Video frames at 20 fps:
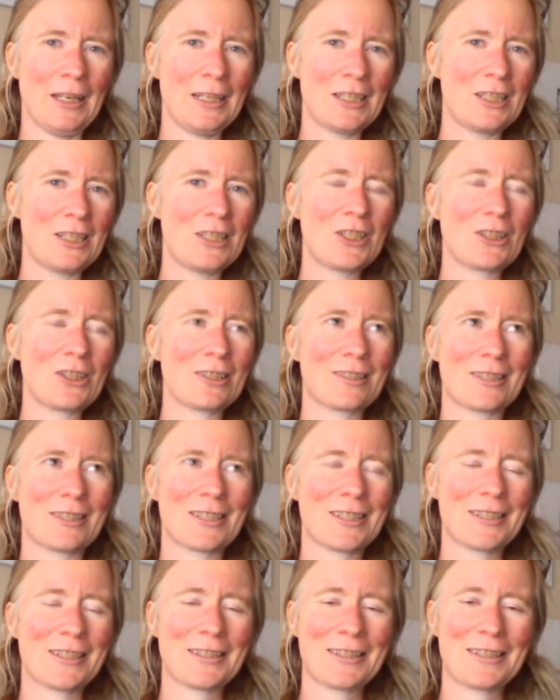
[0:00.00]
It's
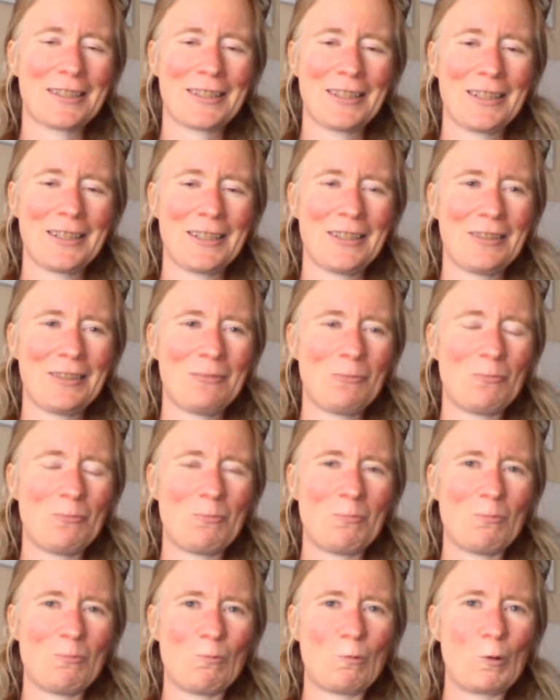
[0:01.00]
just
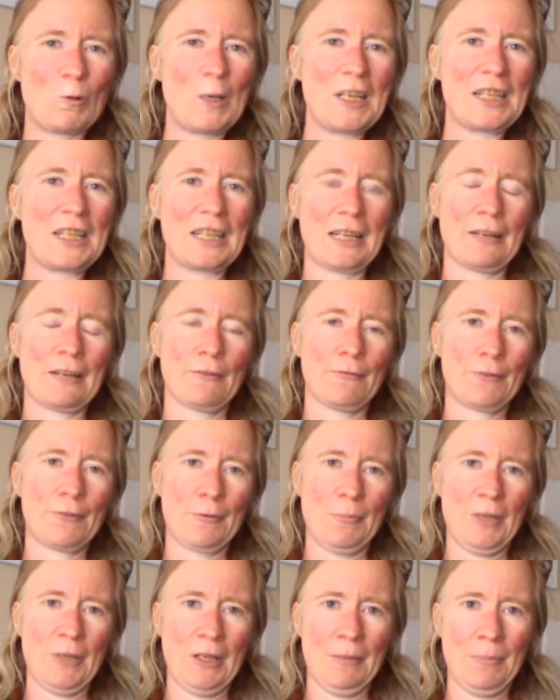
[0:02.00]
reeking
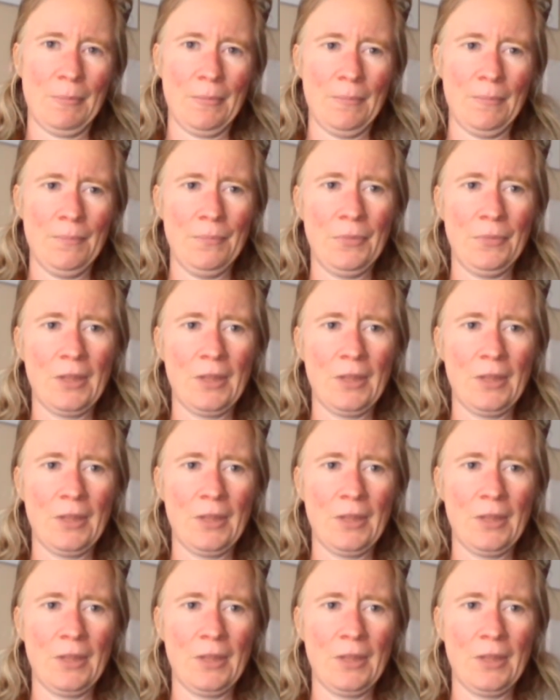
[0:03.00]
from him.